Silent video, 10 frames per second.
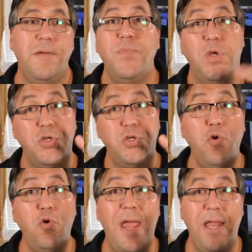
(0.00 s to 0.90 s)
there's
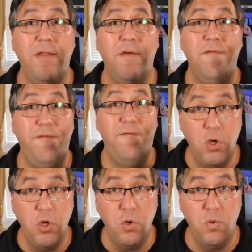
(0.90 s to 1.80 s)
two main
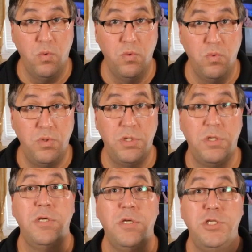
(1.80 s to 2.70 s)
views,
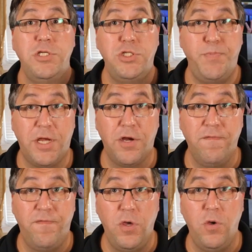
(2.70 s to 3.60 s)
speaker
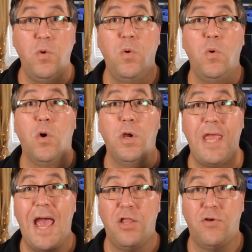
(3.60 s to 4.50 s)
view or
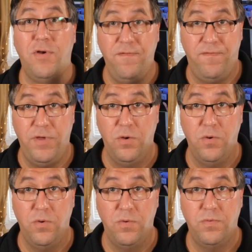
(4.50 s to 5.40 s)
gallery
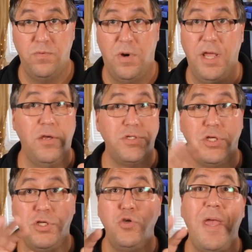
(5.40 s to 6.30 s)
view, right? Those are
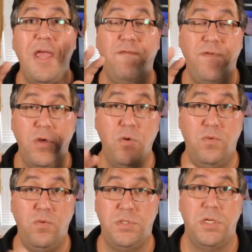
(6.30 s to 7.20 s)
the two main
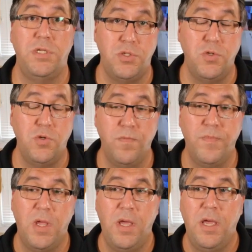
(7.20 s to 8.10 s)
views in Zoom.
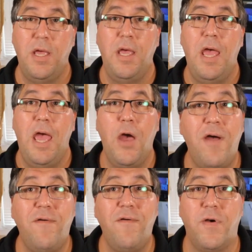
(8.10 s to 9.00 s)

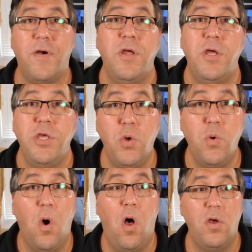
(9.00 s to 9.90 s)
However,
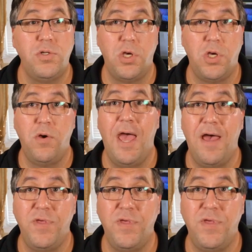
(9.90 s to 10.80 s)
you also
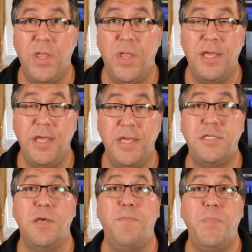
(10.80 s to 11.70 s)
have the ability
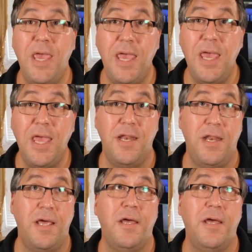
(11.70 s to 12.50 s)
to pin